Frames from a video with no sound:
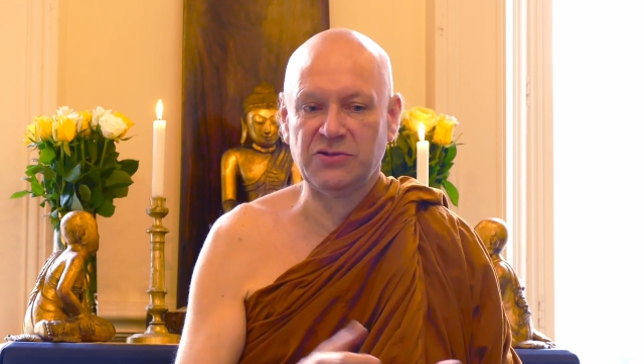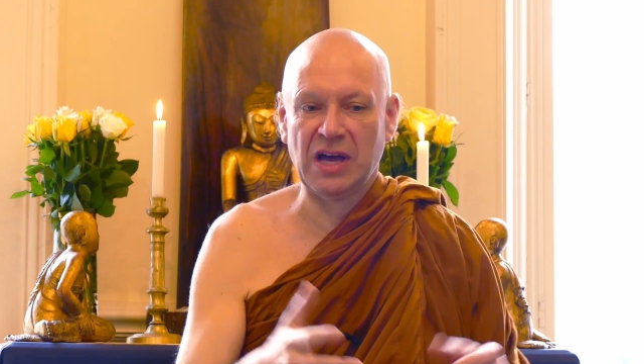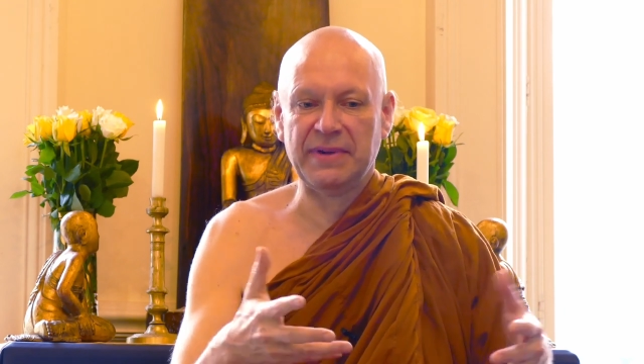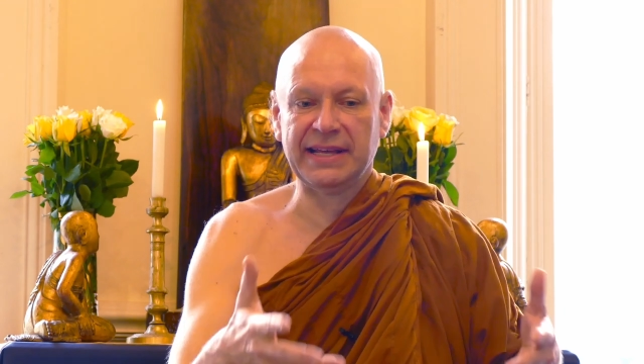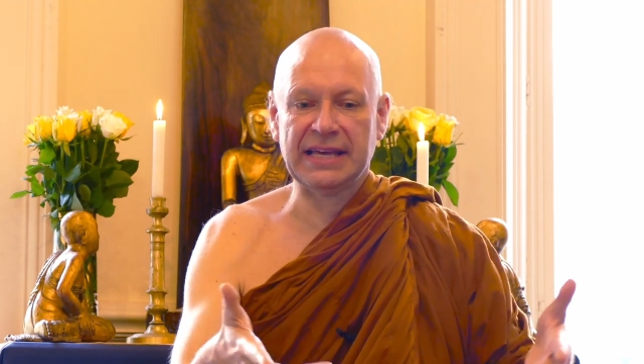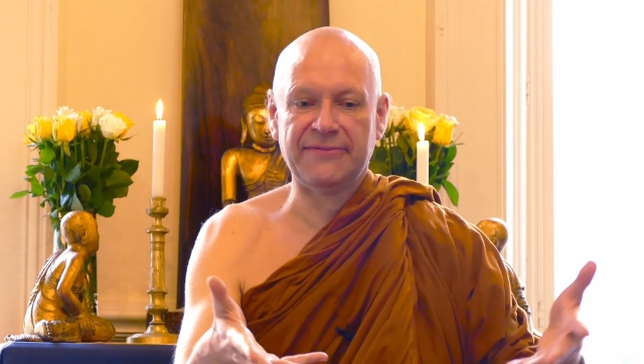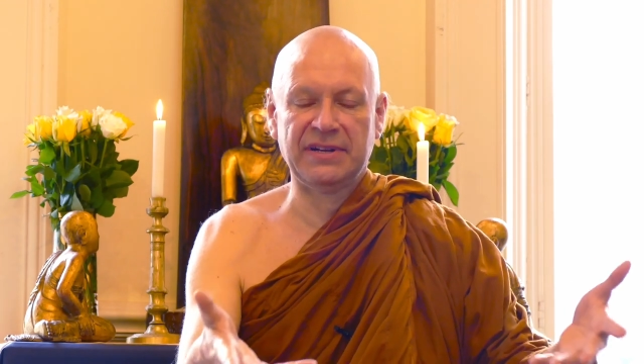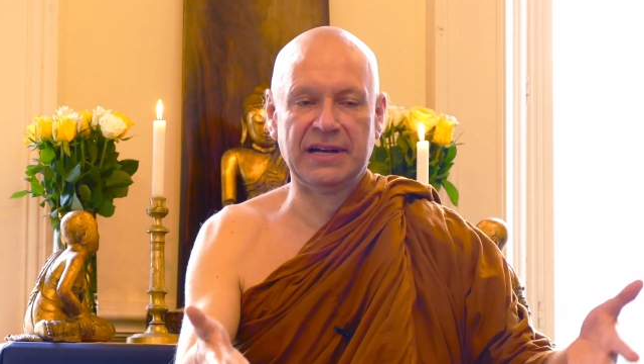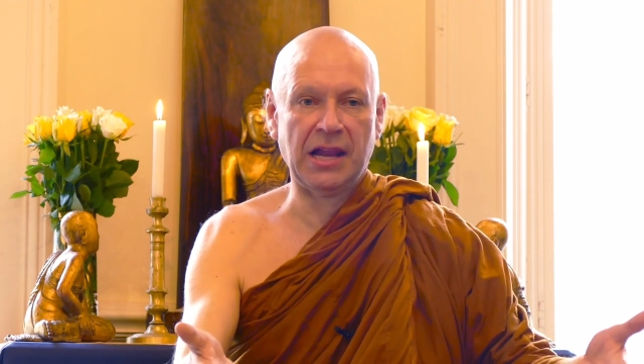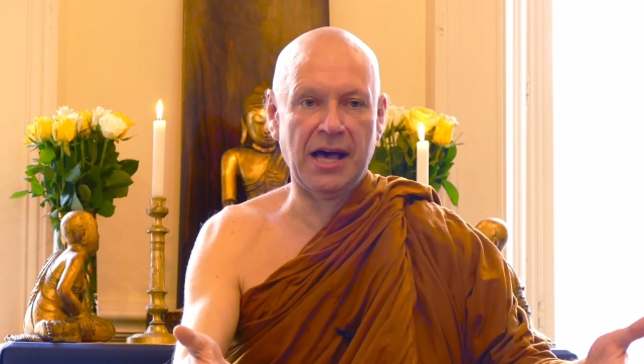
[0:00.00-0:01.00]
You have been
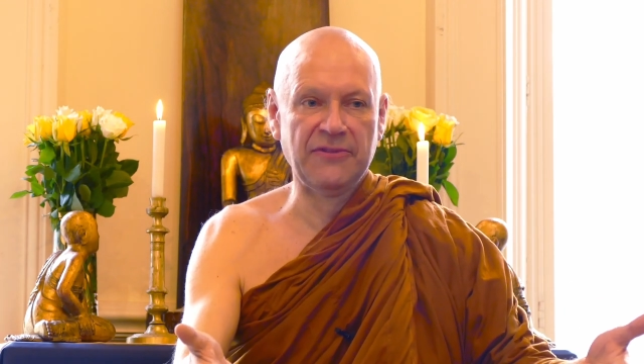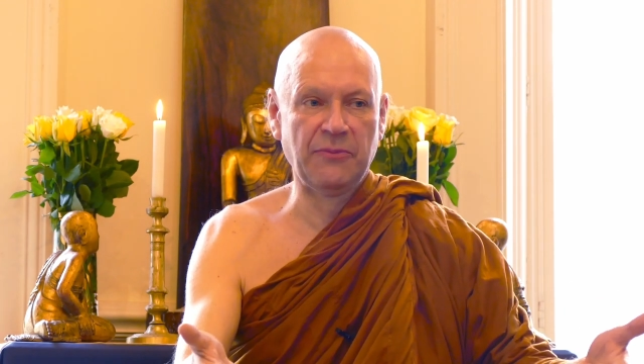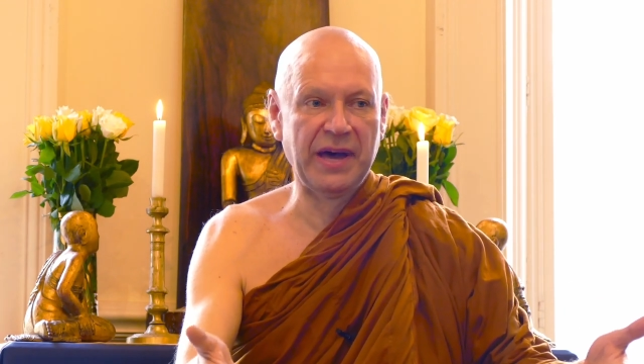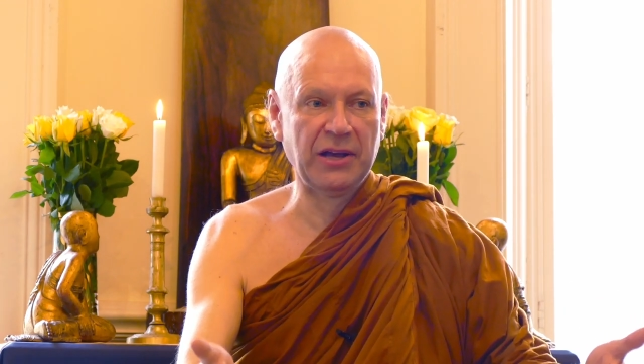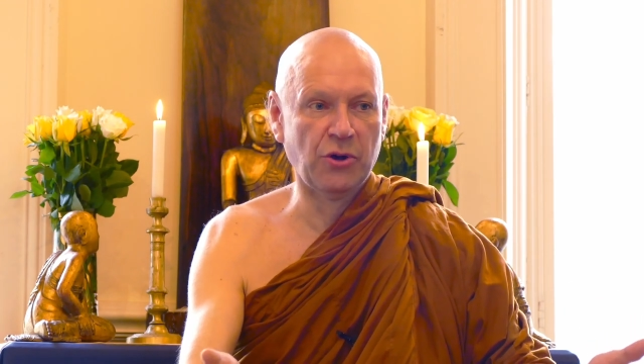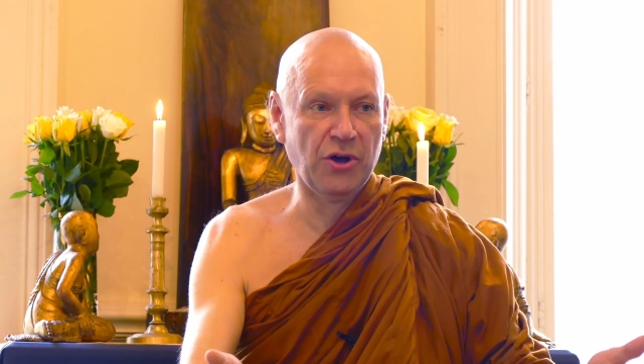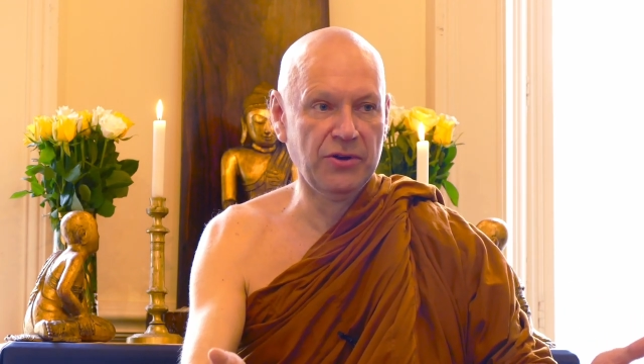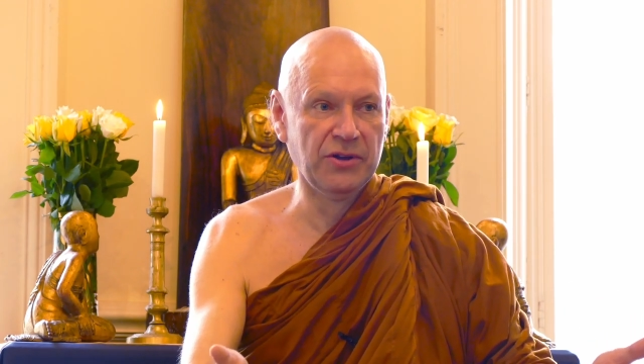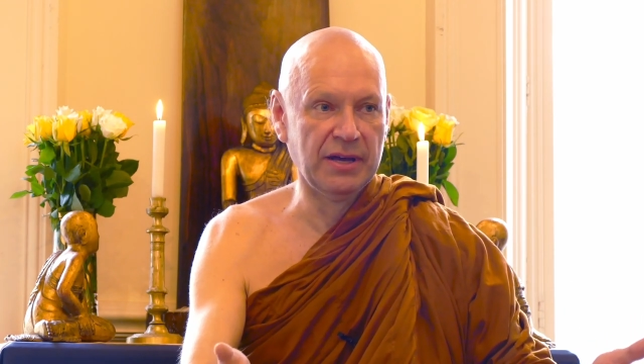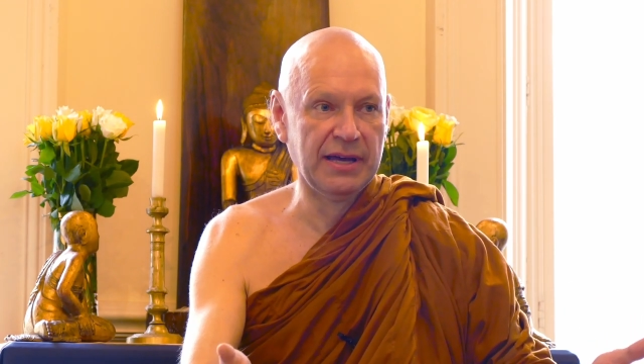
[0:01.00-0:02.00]
given life by God.